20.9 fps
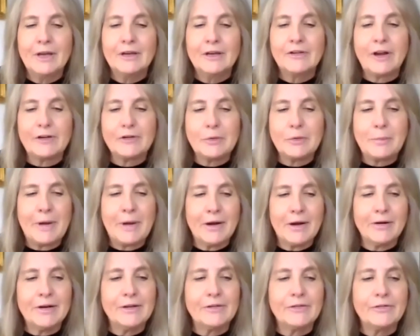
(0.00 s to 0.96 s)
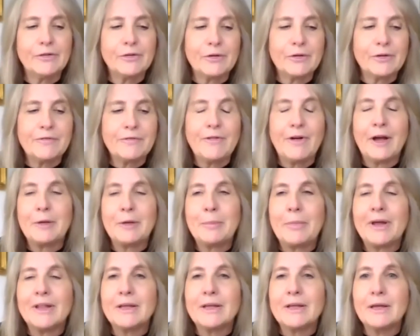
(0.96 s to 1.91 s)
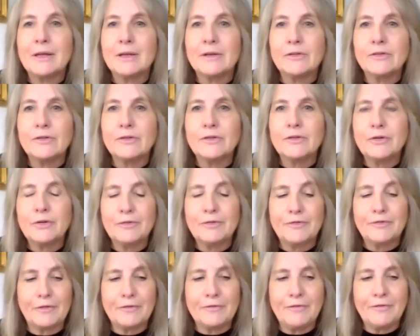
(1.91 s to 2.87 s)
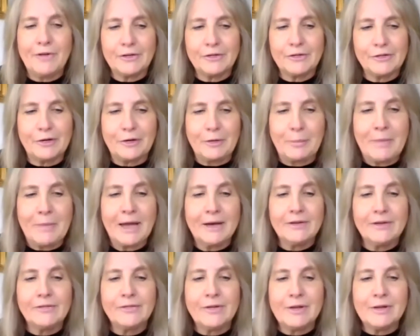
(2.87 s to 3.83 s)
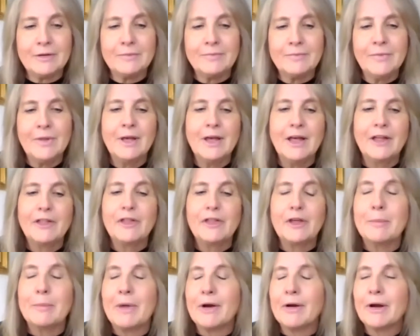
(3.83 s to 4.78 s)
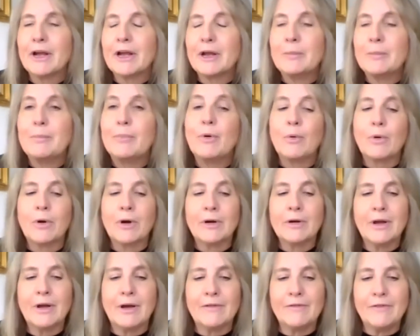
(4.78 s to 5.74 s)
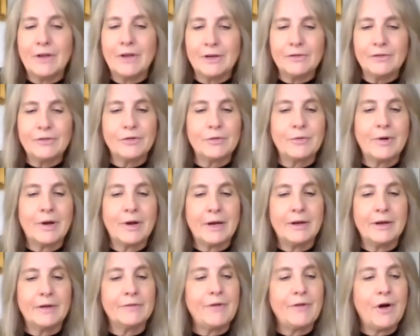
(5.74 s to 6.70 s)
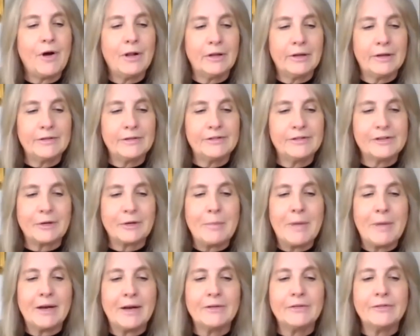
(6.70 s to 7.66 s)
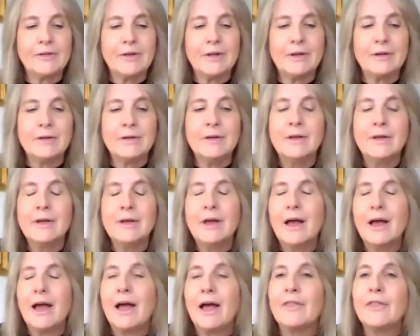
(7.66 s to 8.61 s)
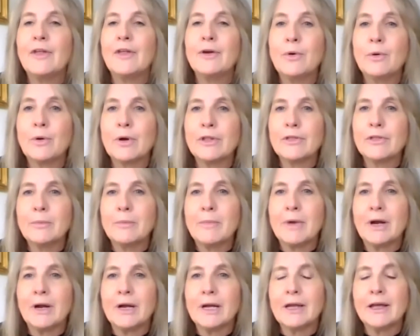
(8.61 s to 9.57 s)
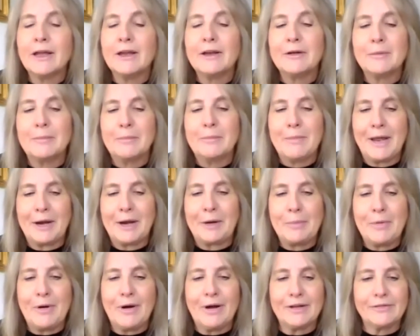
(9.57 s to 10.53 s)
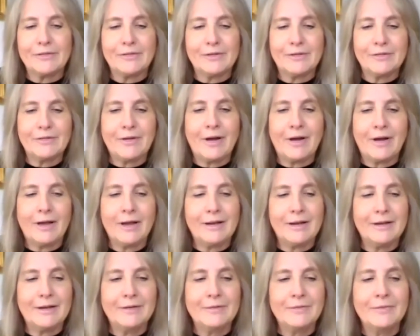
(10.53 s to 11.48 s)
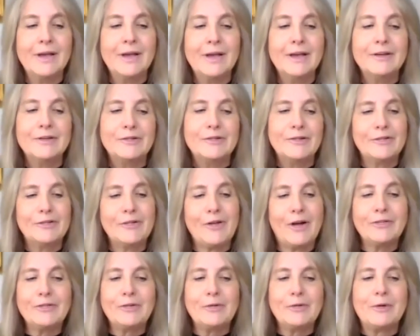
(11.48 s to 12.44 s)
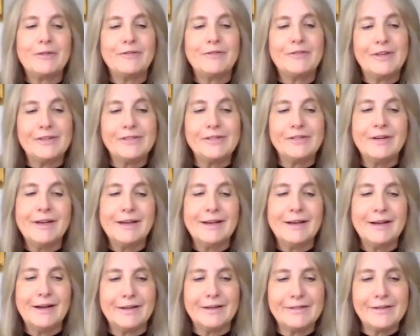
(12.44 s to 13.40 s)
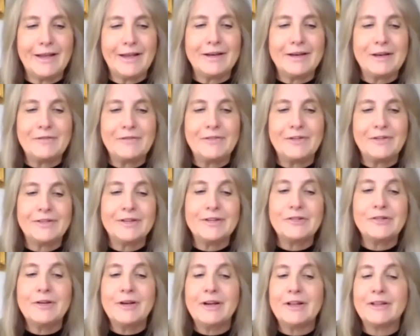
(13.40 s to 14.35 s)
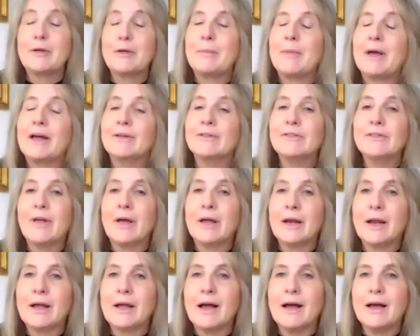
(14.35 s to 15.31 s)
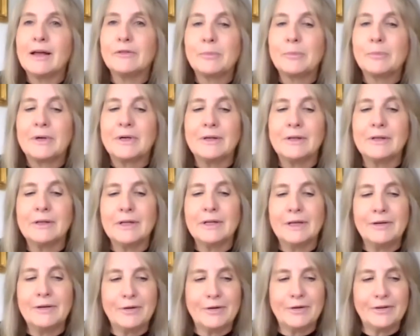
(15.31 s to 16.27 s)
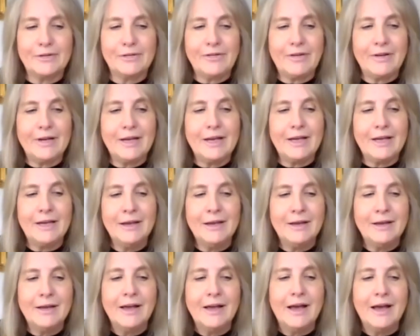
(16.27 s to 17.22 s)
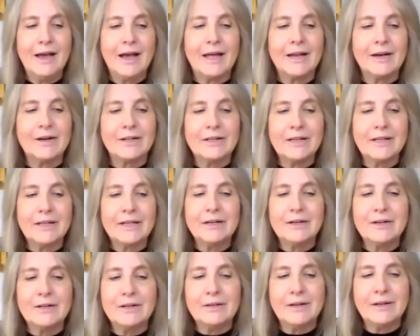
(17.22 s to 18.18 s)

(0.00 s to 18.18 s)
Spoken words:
Dr. Barron is certified by the Institute for Functional Medicine, the American Board of Integrative Holistic Medicine, and the North American Menopause Society. She's also a visiting attending physician at the Mount Sinai Hospital in New York City and a clinical